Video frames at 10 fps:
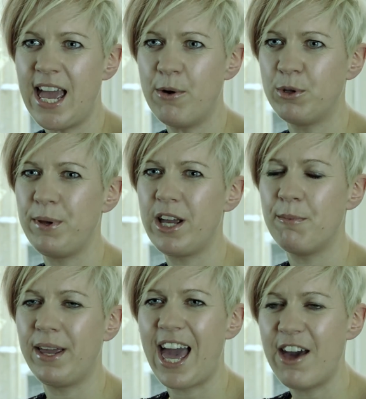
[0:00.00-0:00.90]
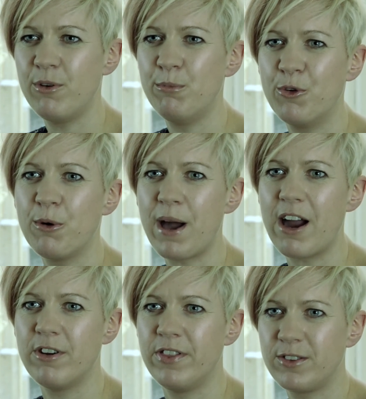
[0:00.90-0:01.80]
It was becoming ever more
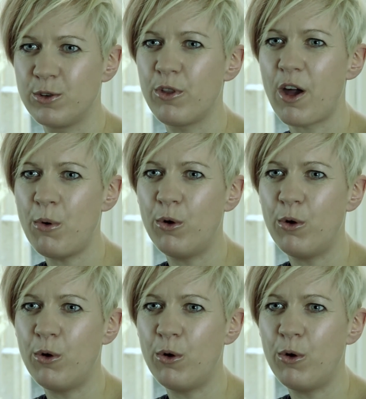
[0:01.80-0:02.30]
apparent that although